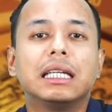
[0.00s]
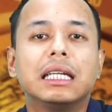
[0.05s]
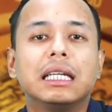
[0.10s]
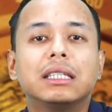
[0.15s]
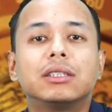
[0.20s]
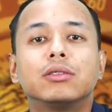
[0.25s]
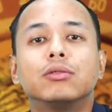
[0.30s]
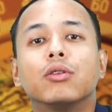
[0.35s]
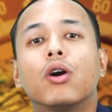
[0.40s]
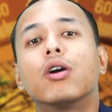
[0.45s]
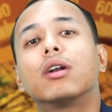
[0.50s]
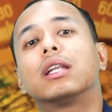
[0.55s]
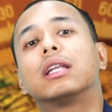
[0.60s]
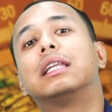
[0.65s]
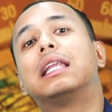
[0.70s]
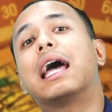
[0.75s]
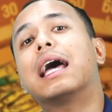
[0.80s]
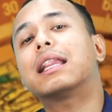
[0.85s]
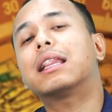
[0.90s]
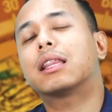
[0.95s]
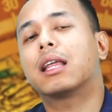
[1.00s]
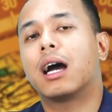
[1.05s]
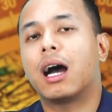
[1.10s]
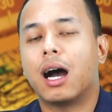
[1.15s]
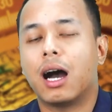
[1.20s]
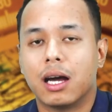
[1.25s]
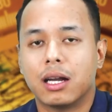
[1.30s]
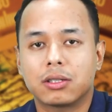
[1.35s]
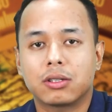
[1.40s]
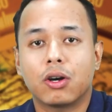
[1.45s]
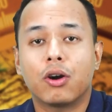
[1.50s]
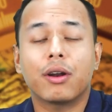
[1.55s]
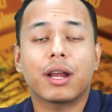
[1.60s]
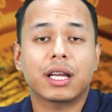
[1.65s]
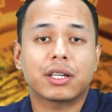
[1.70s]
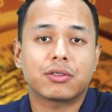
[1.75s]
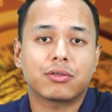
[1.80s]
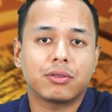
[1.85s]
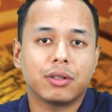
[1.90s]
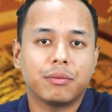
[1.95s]
is not that harsh or
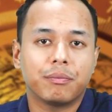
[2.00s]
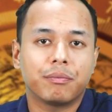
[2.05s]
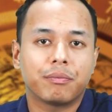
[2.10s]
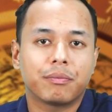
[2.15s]
extreme.